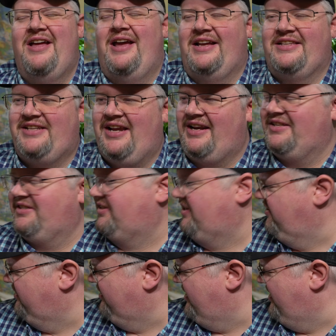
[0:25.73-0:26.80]
It's not
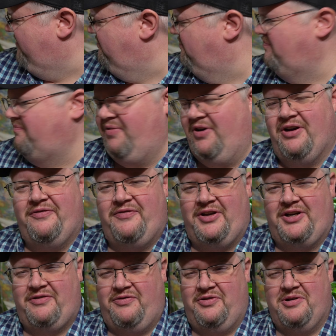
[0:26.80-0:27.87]
necessarily
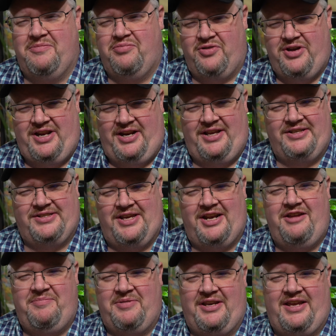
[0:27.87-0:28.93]
perfect for a breeding
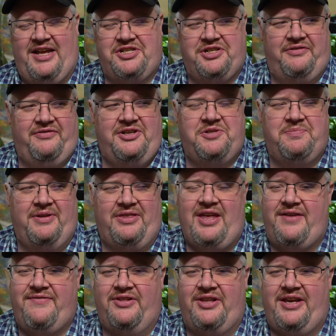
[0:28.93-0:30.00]
setup and catching fish, but
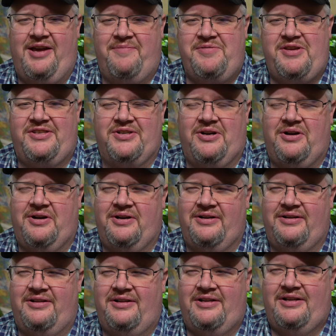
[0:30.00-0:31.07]
thankfully guppies
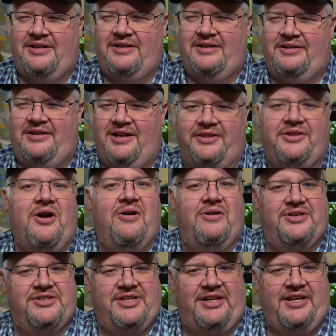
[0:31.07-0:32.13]
are not the
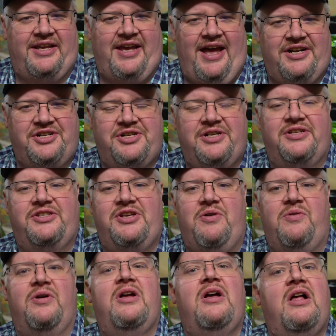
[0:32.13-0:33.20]
hardest thing to catch.
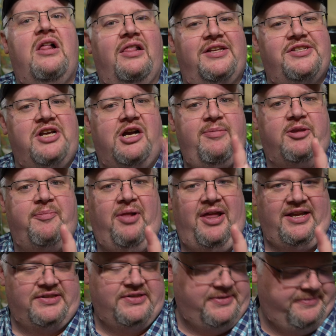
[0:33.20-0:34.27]
So, let's talk about the
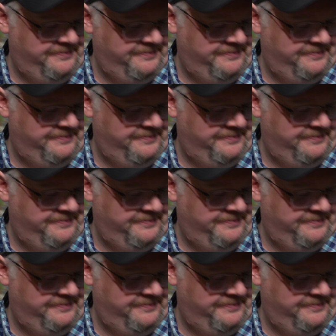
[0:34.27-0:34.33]
plants.